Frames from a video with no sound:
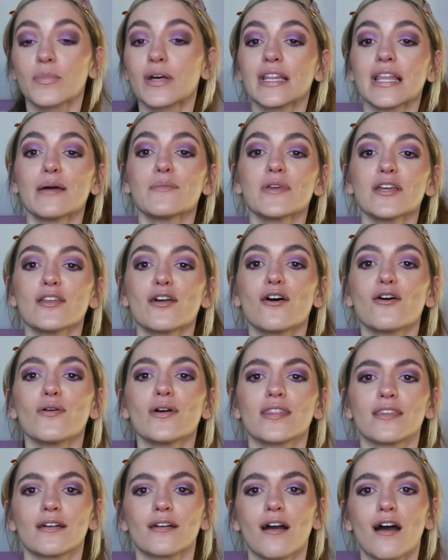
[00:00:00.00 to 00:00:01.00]
let me know
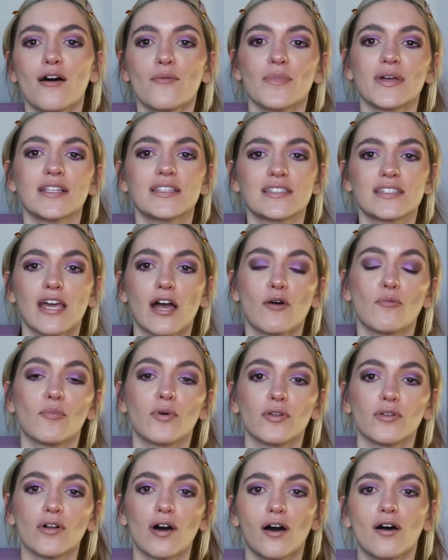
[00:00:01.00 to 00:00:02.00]
in the comments down
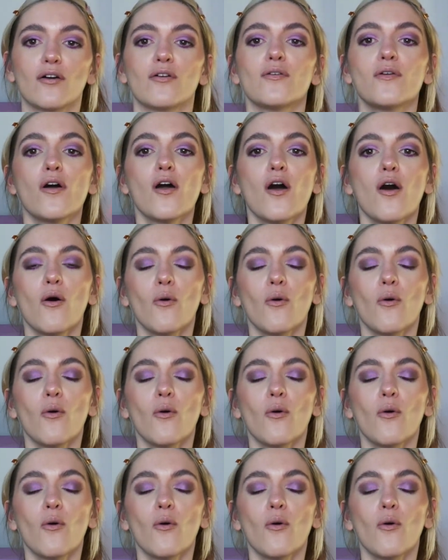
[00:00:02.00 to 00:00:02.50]
below,